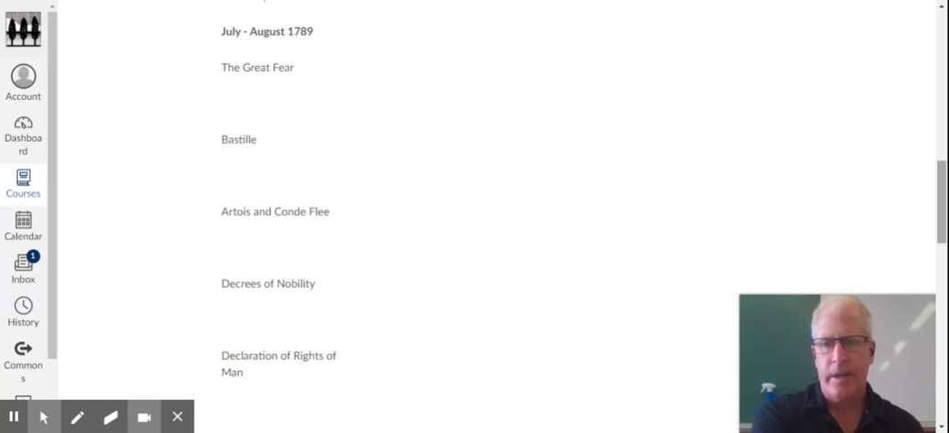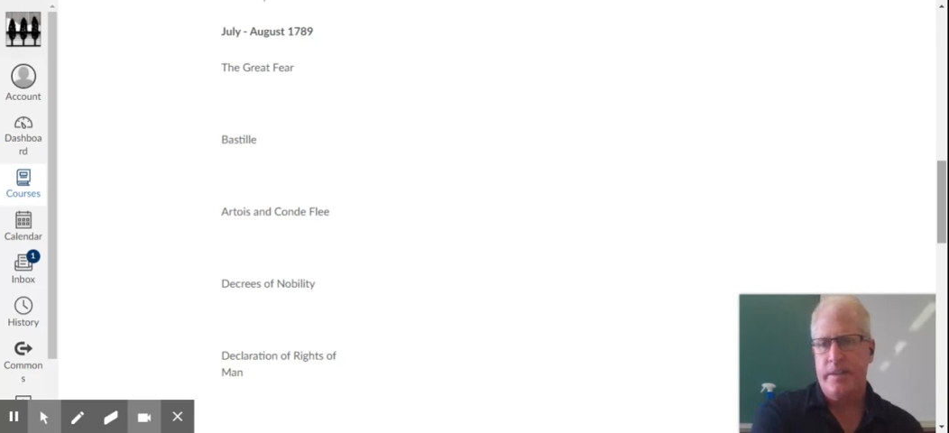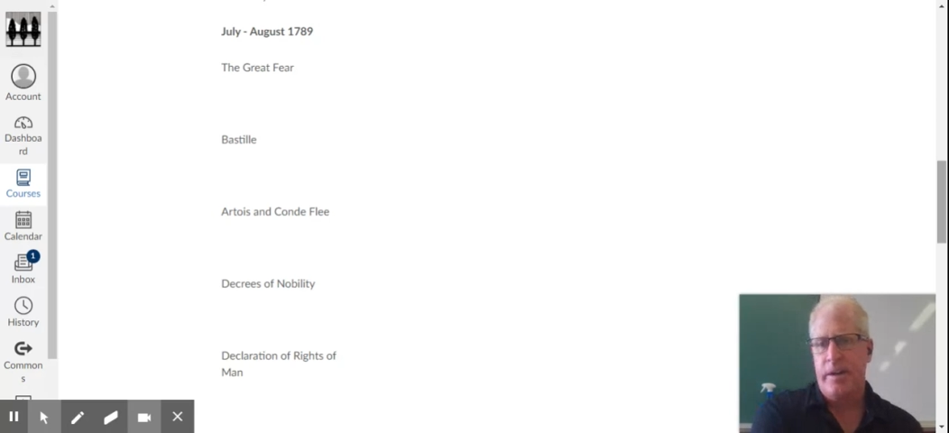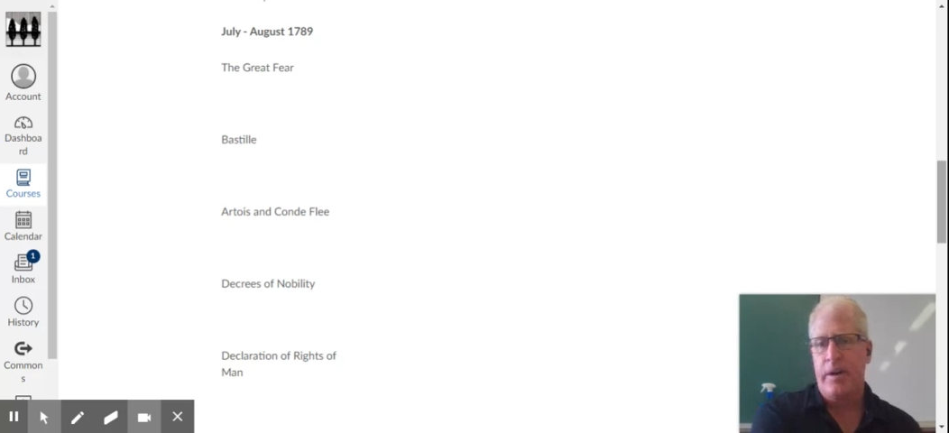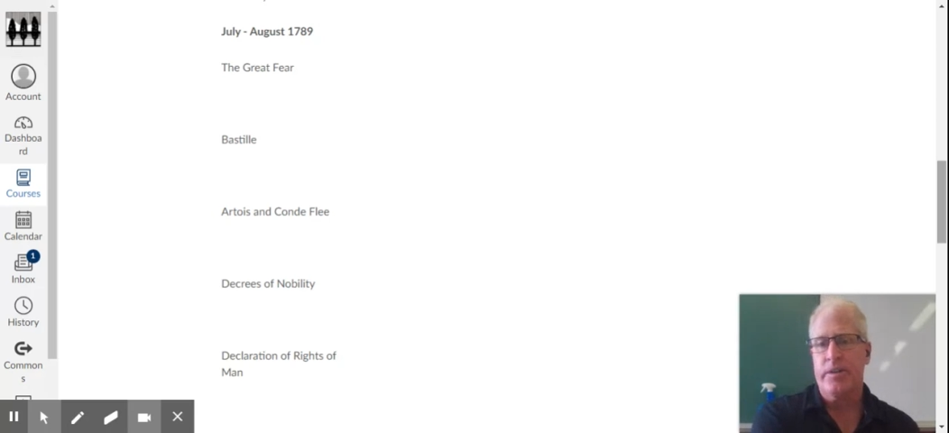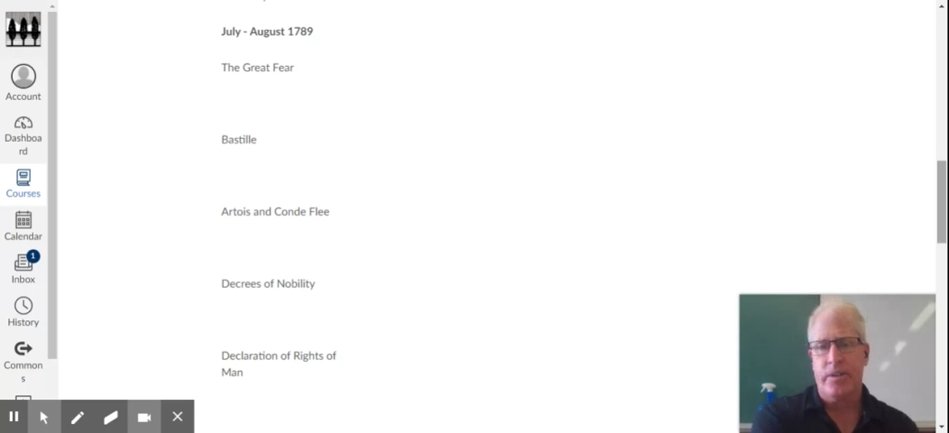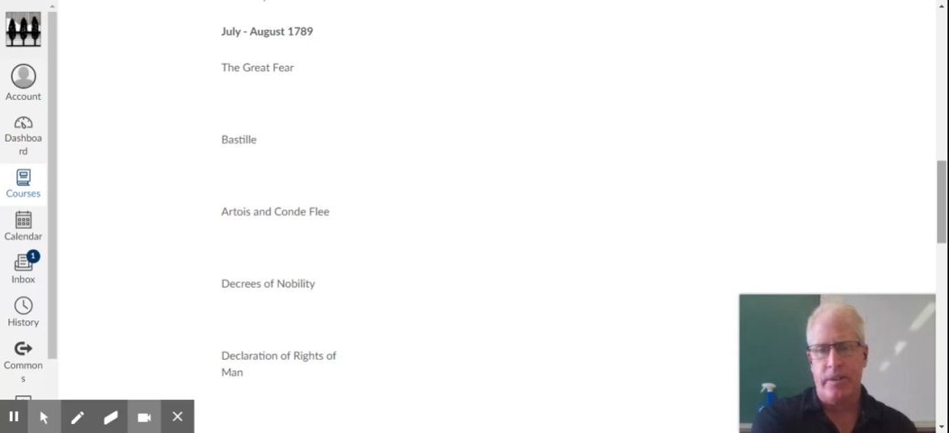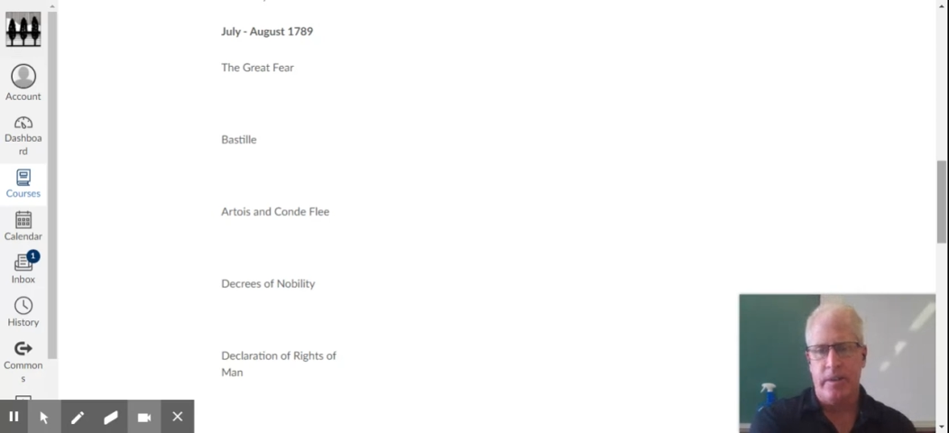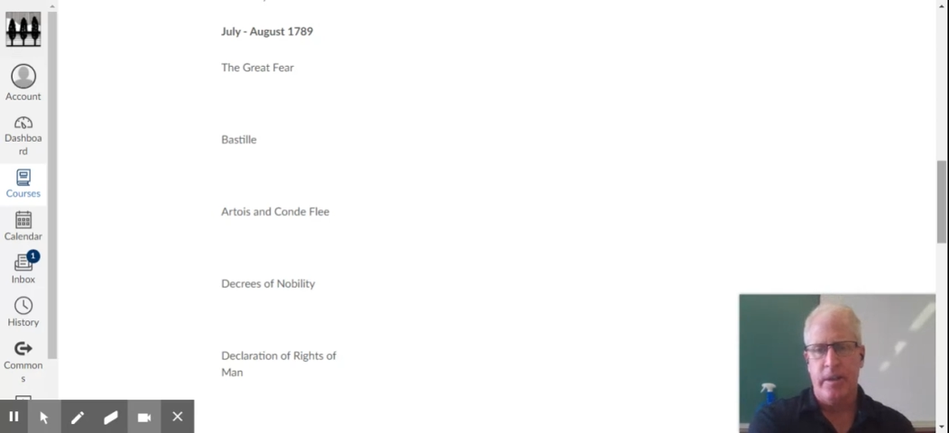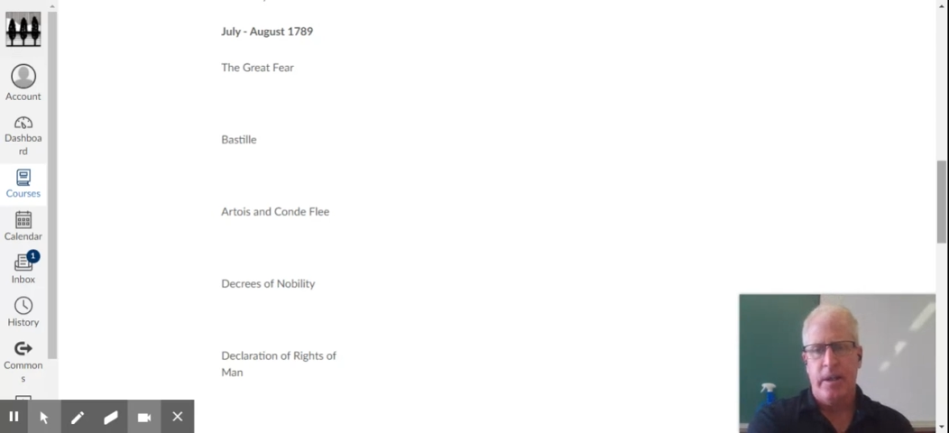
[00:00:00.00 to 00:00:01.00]
an
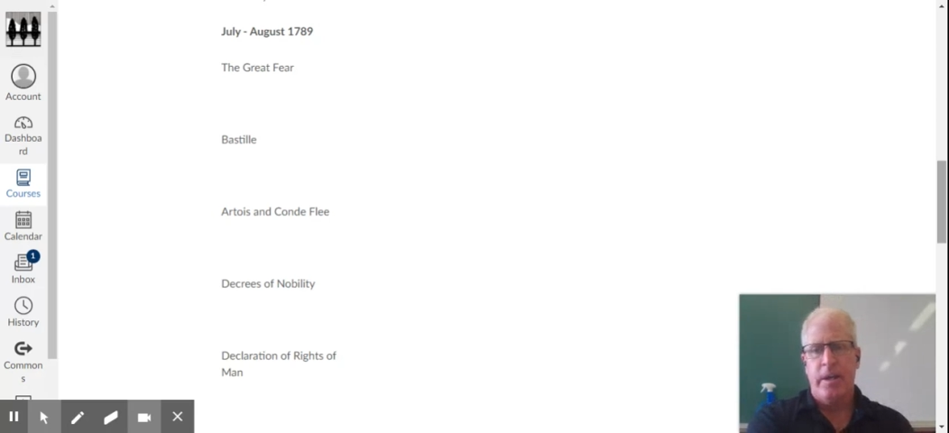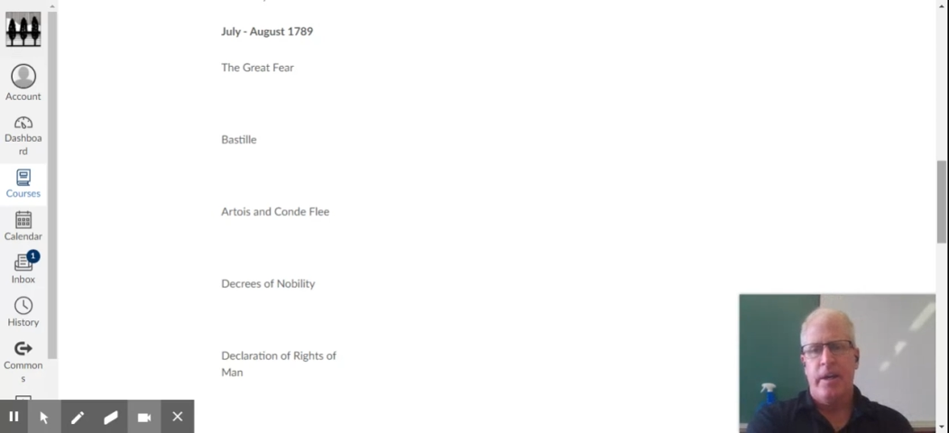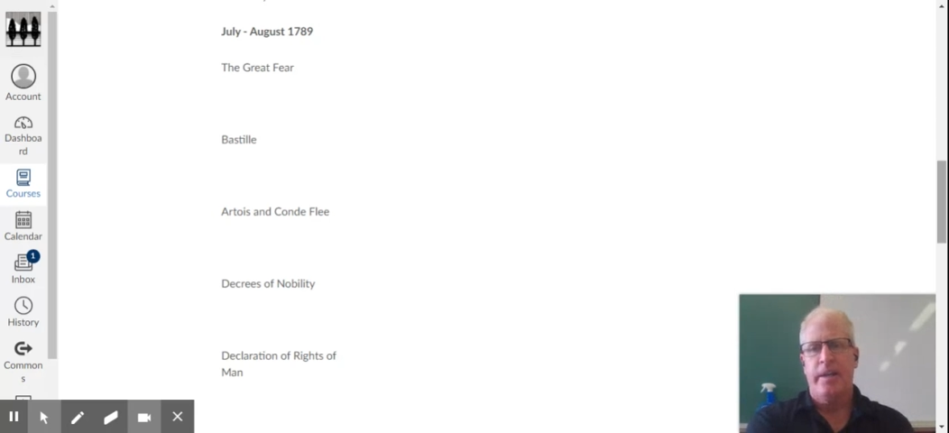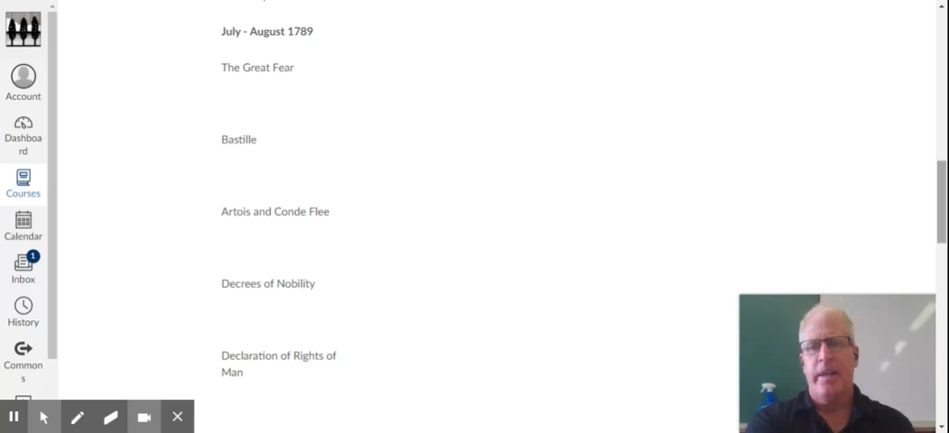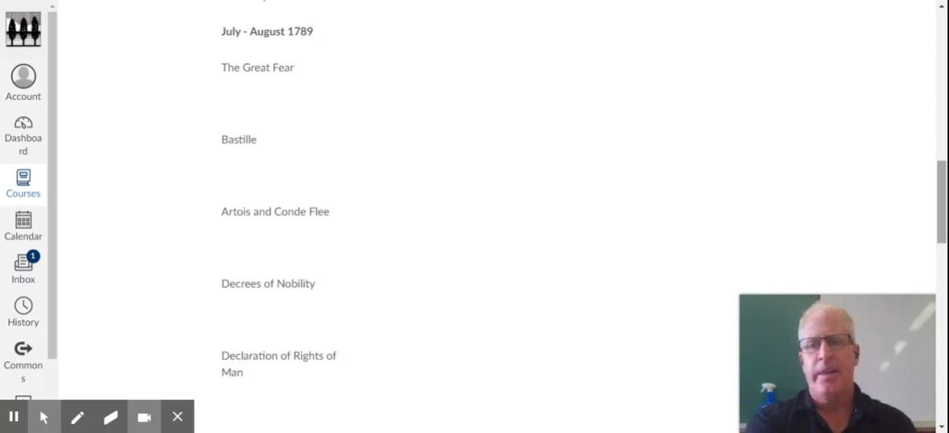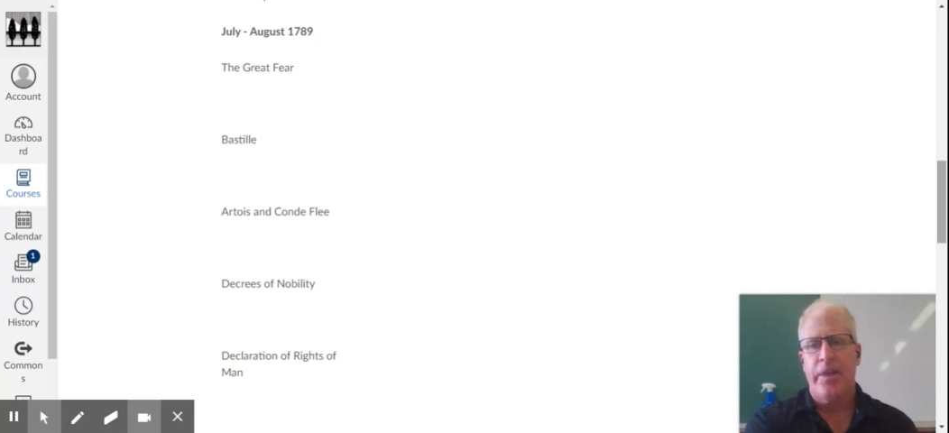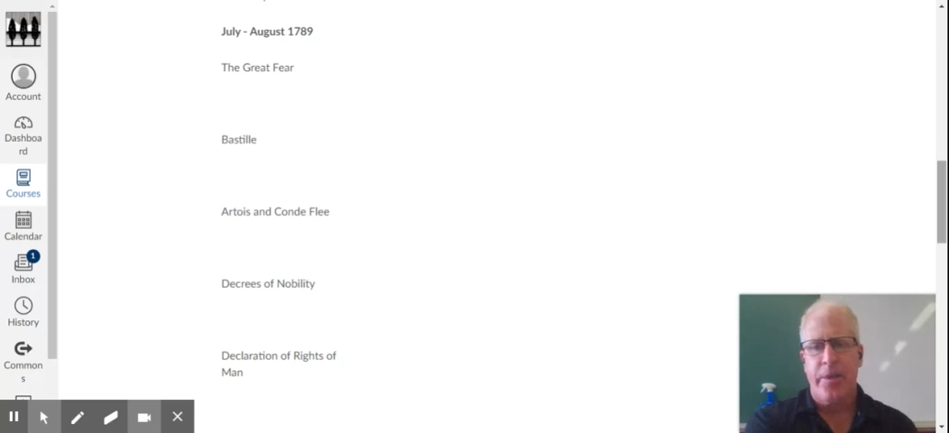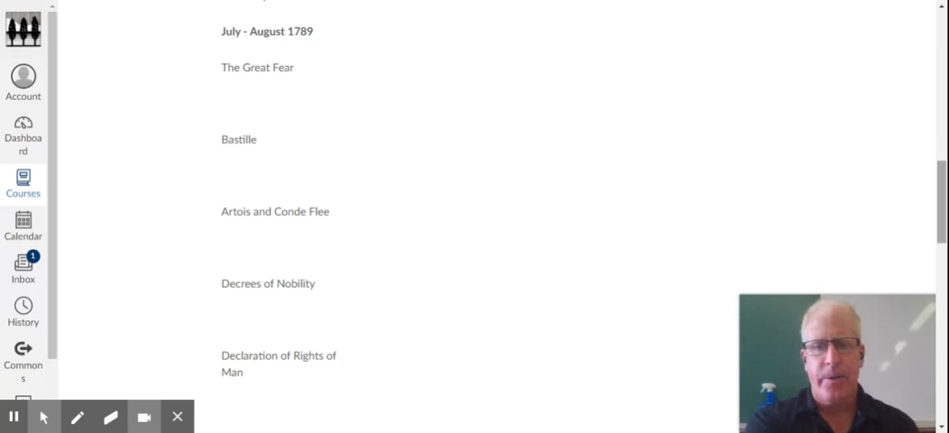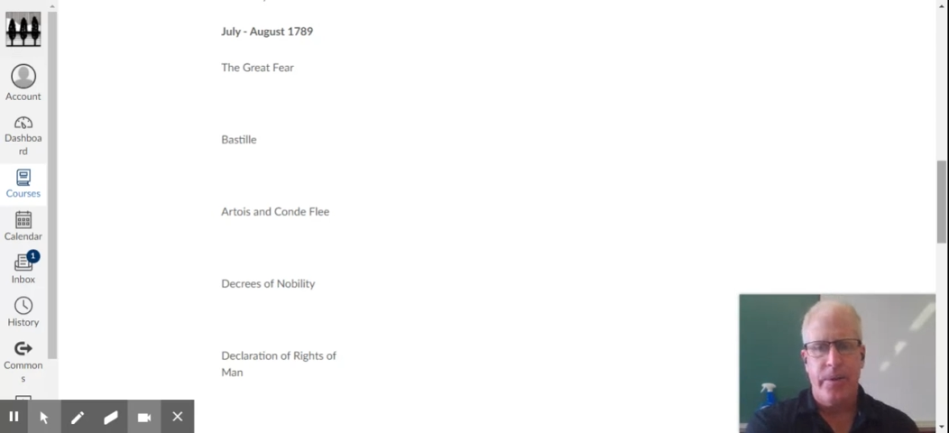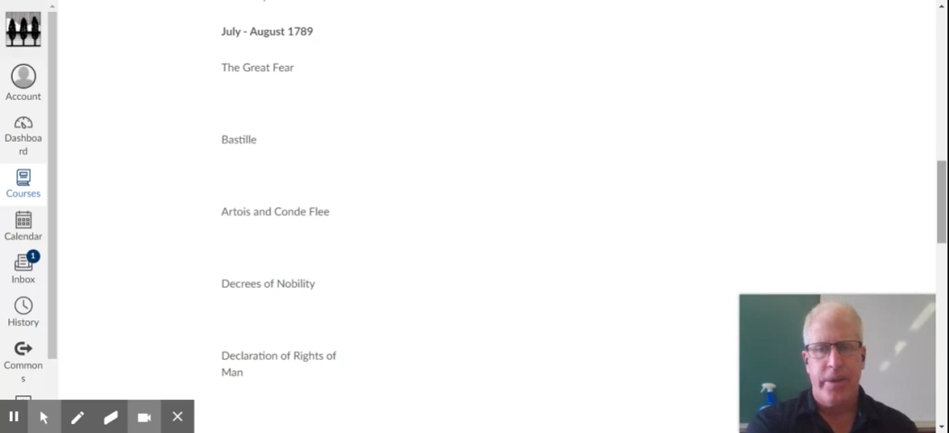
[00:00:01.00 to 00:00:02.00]
arsenal. And then the
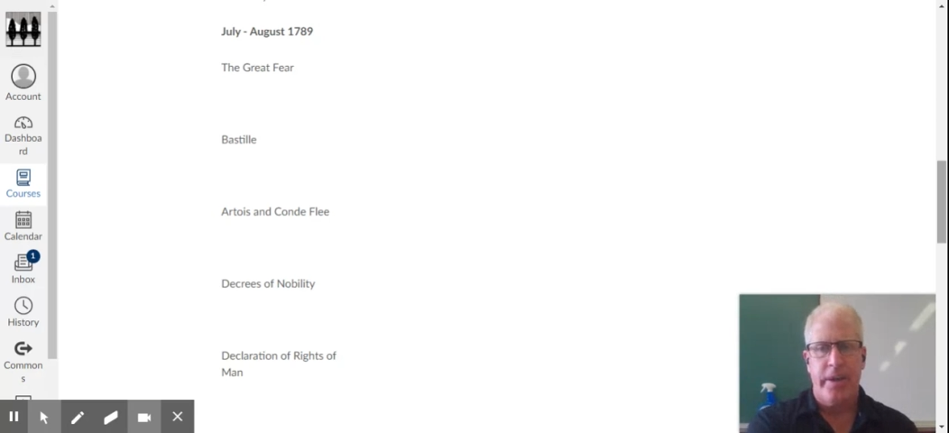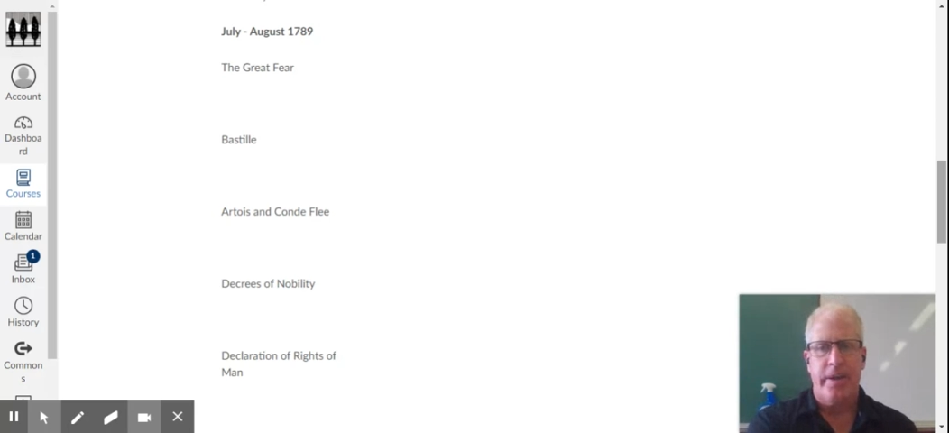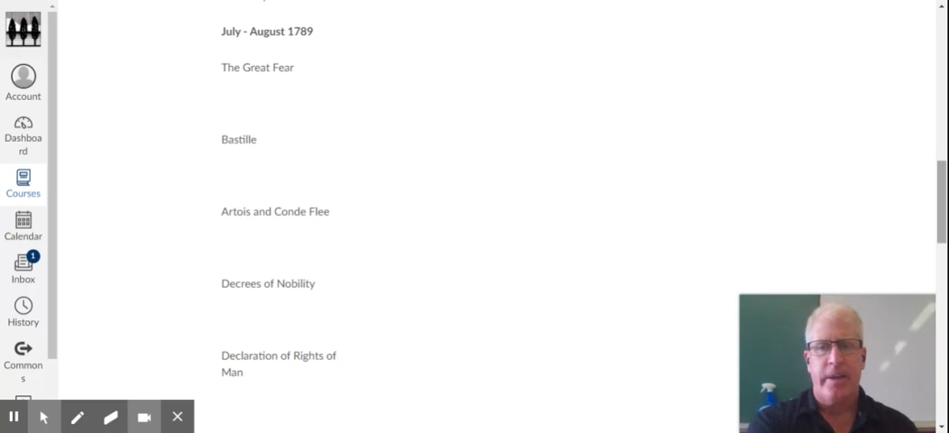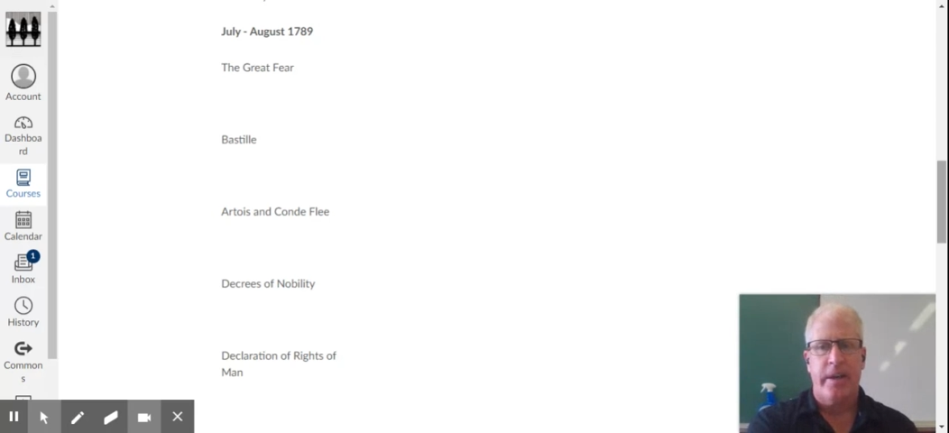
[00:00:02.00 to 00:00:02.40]
third thing